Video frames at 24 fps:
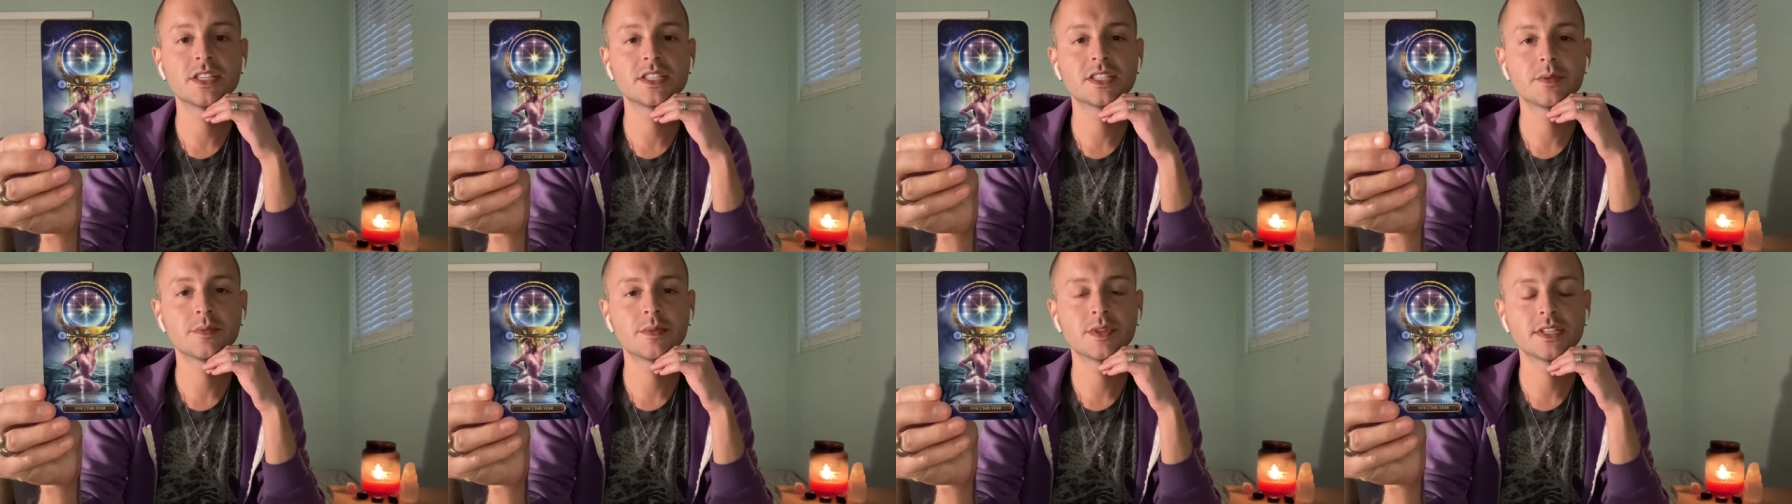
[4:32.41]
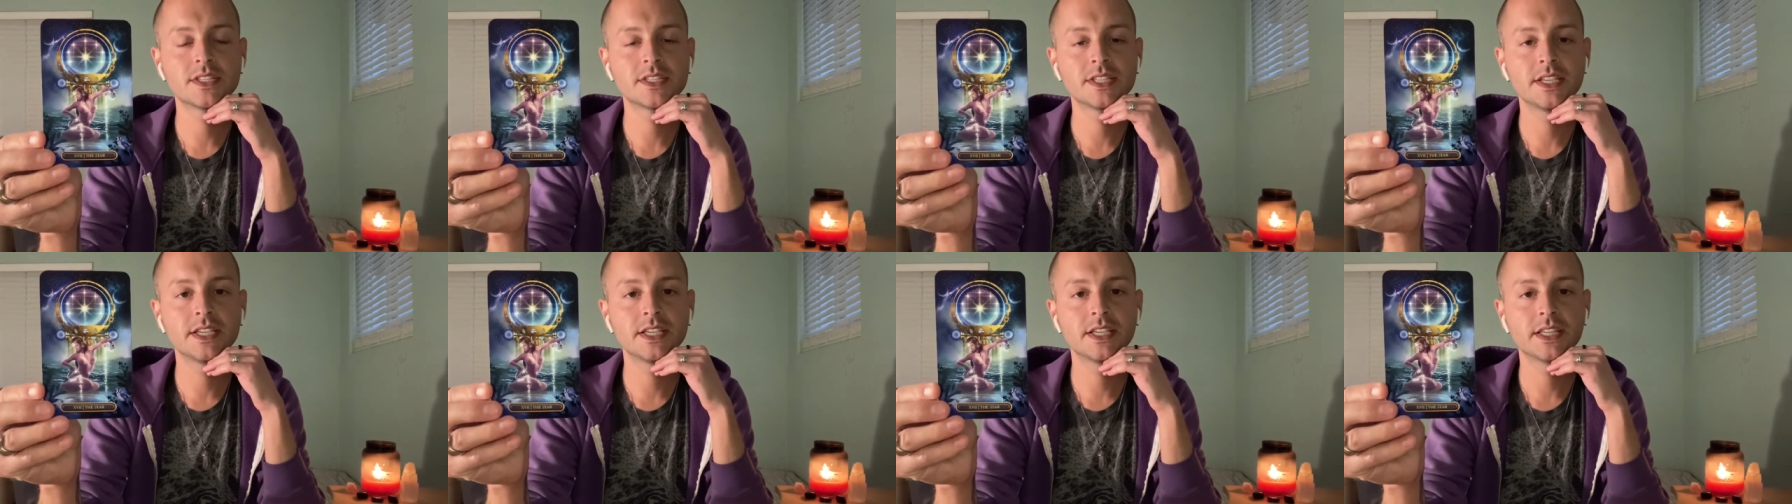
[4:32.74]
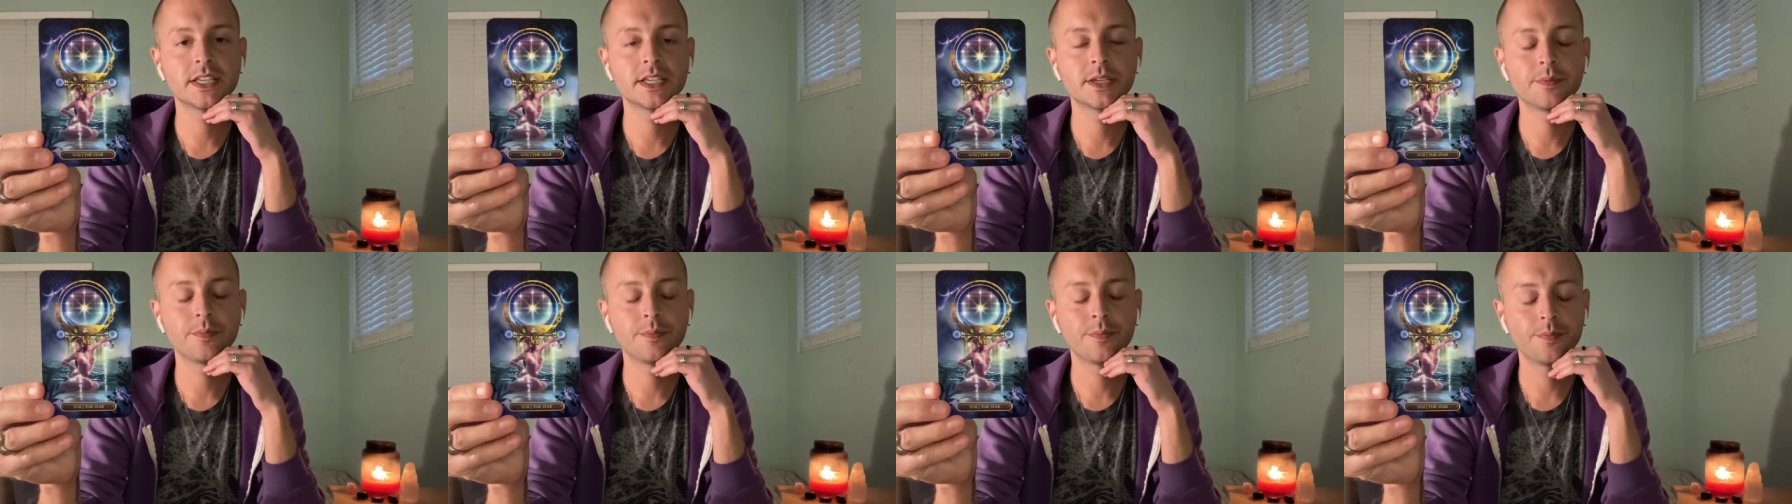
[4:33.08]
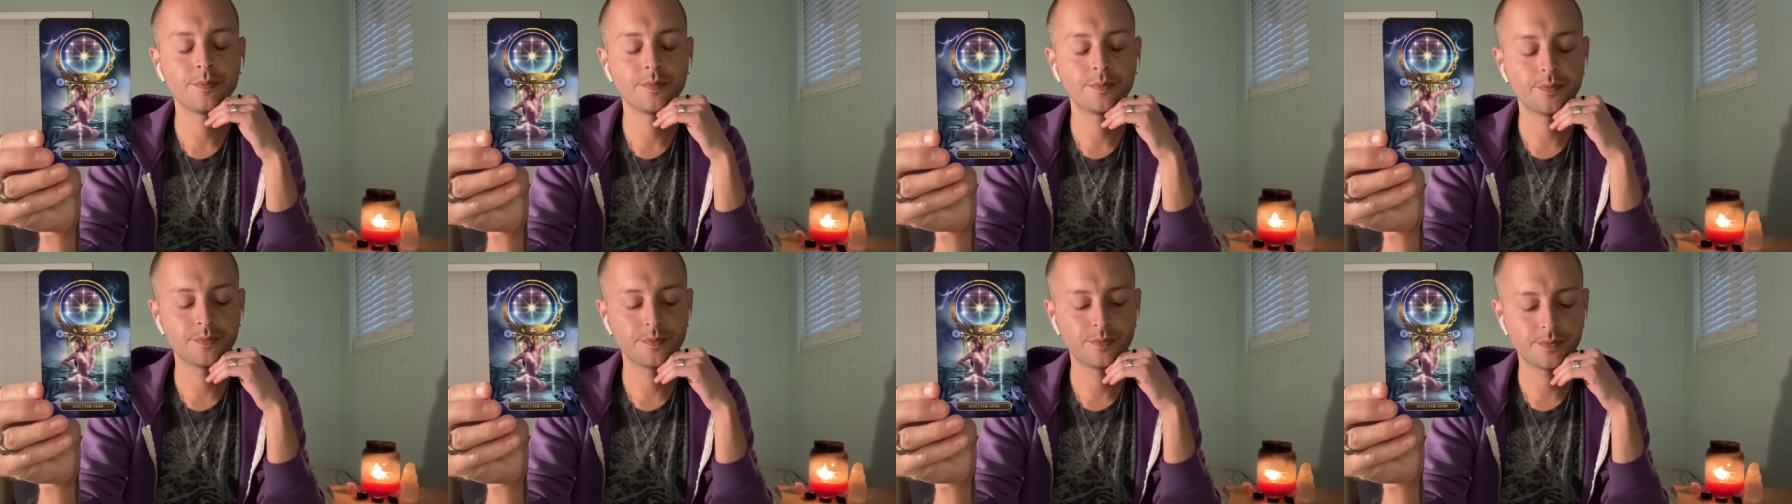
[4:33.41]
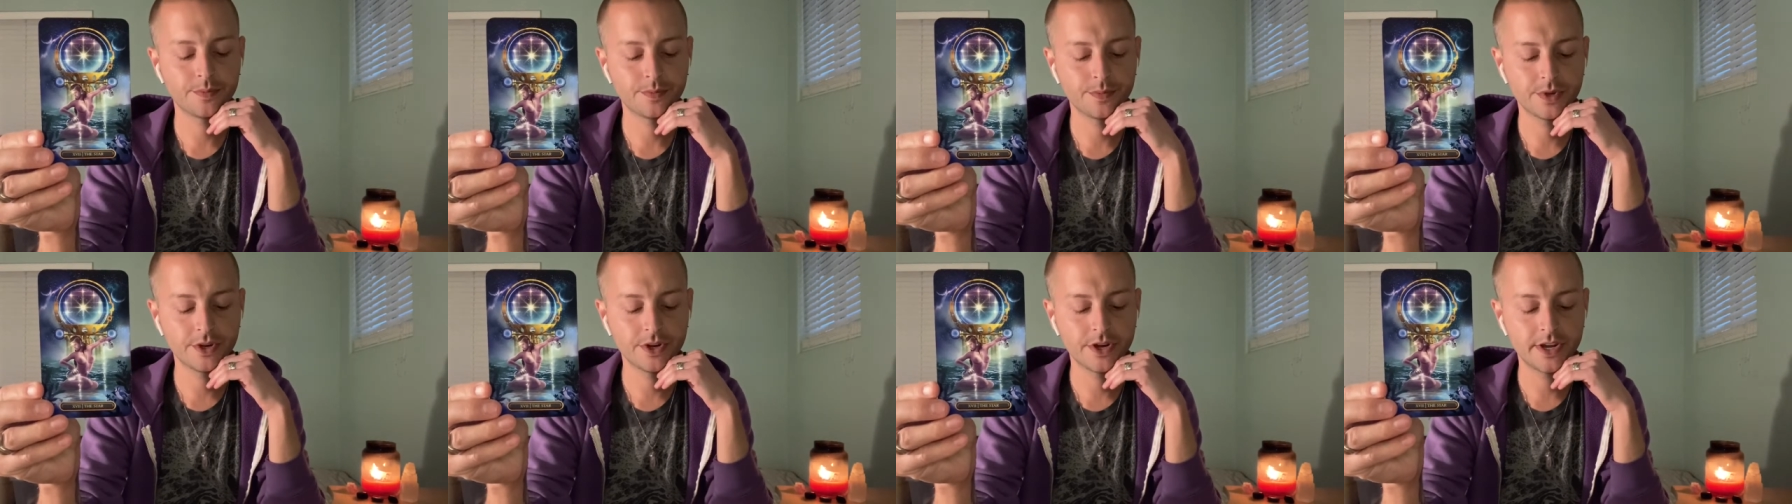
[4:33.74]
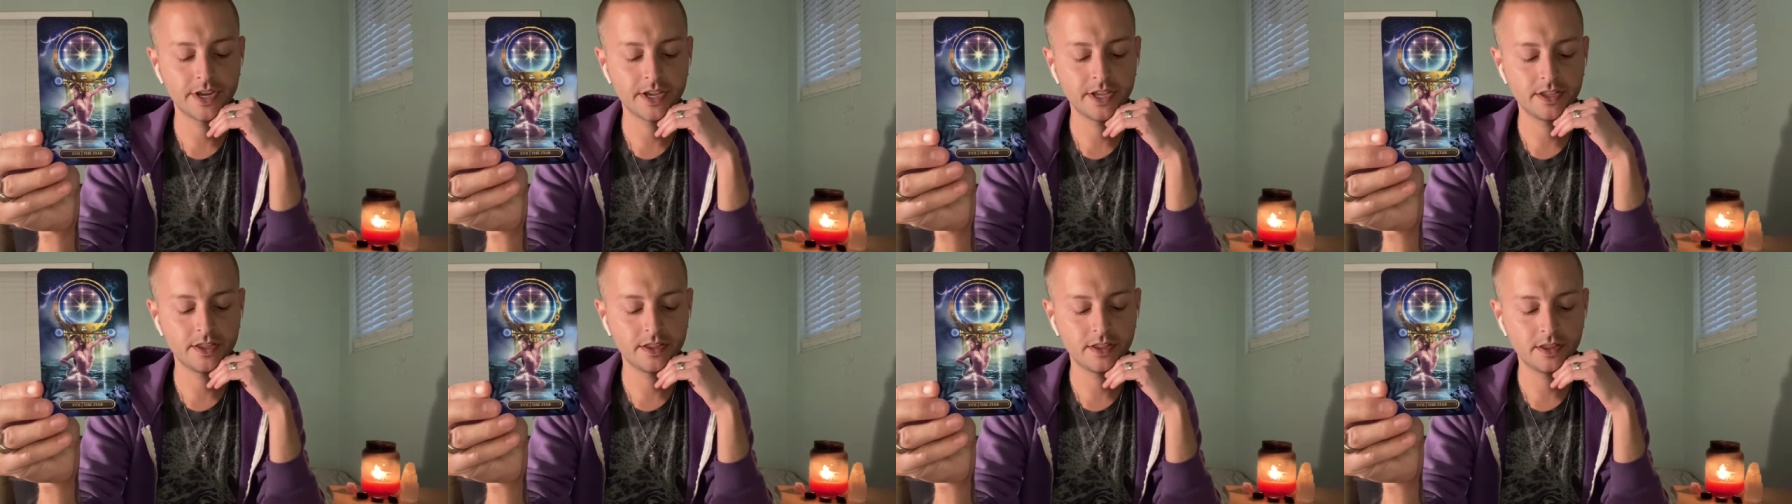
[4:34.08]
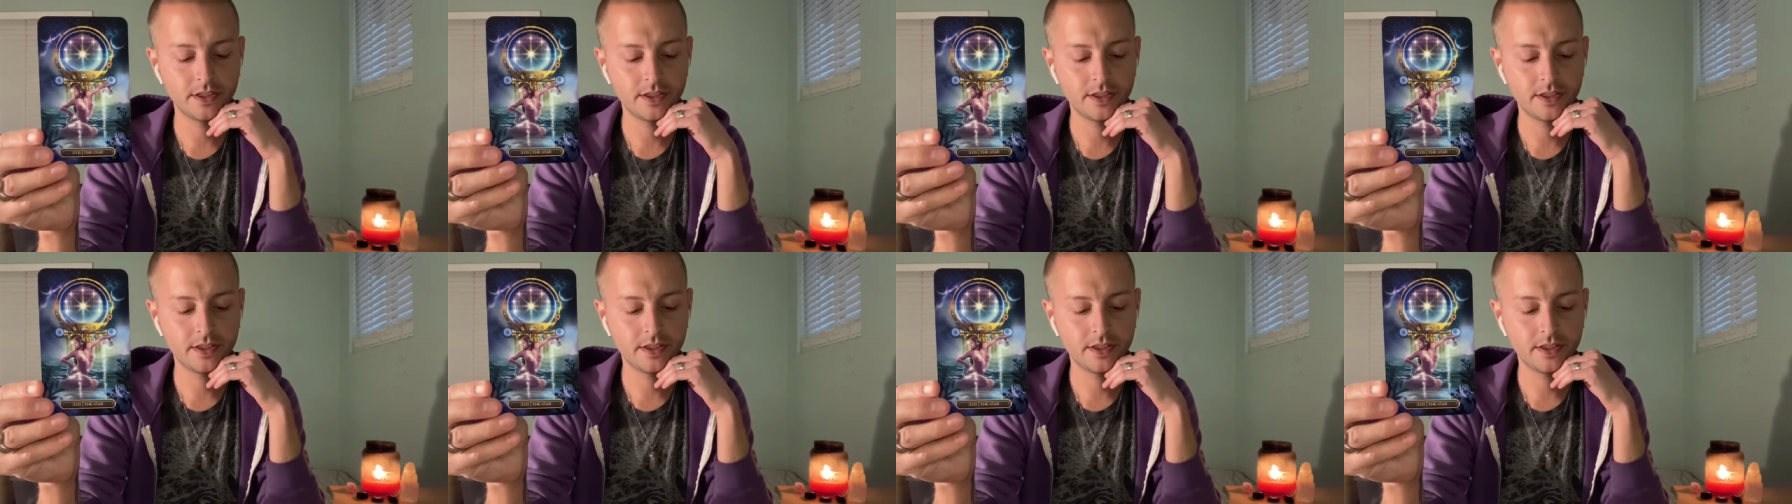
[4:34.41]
some of this healing. All right?